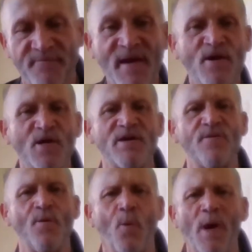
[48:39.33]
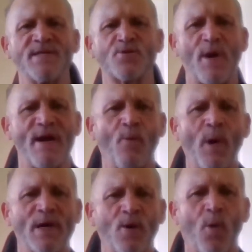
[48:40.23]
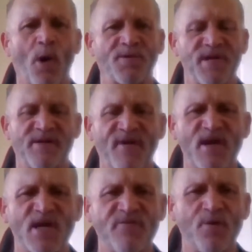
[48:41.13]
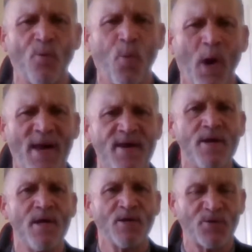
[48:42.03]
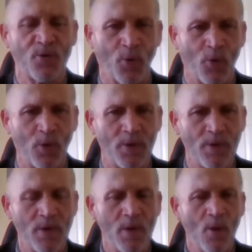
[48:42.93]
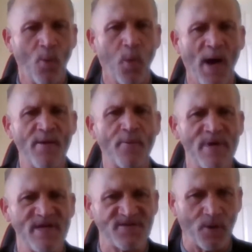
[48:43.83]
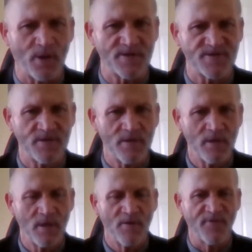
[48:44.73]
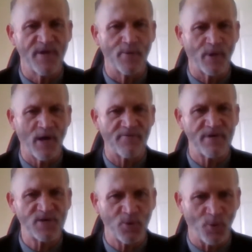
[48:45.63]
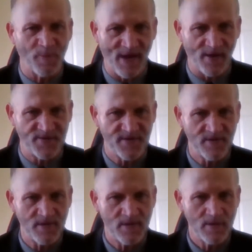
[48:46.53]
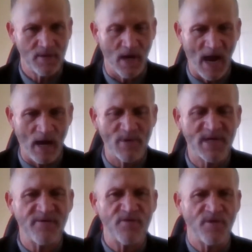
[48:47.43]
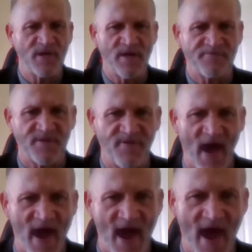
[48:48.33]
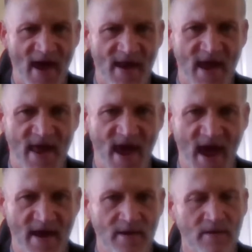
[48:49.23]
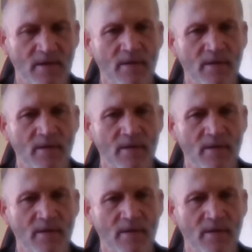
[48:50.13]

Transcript: If I could give you one trait, one quality, if I could give you one tool, one resource for your recovery tool belt, I would give you the gift of AA and NA.